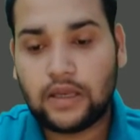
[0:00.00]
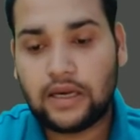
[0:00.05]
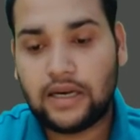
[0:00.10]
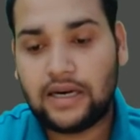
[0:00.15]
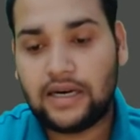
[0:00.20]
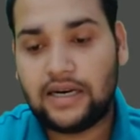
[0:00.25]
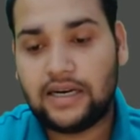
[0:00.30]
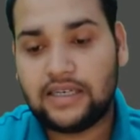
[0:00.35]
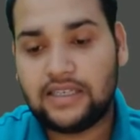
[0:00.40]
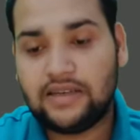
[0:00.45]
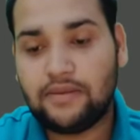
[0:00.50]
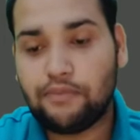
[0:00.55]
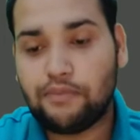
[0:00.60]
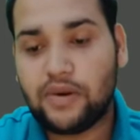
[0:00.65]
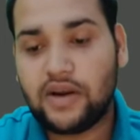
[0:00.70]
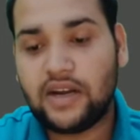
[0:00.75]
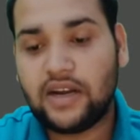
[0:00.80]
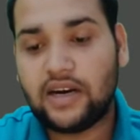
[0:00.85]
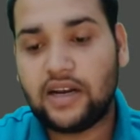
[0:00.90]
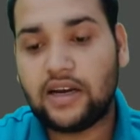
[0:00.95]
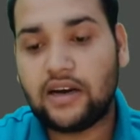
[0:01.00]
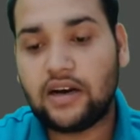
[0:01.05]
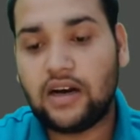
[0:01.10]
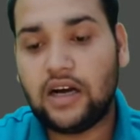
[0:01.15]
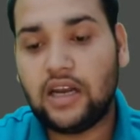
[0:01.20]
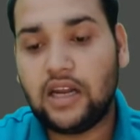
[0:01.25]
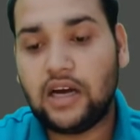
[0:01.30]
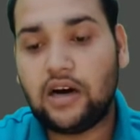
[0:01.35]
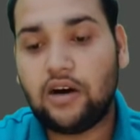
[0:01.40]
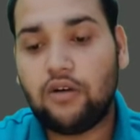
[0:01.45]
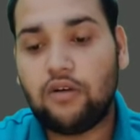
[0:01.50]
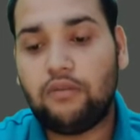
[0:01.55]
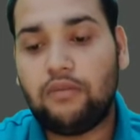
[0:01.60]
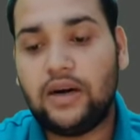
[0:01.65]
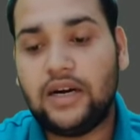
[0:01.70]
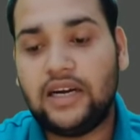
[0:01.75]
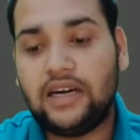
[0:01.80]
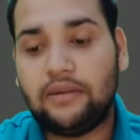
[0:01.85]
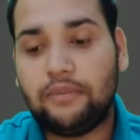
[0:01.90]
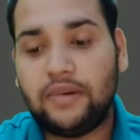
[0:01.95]
and simply click allow
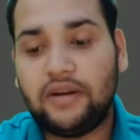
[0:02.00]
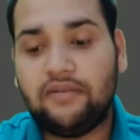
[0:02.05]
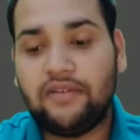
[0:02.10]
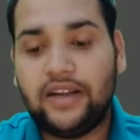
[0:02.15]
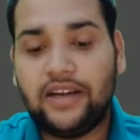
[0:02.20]
multiple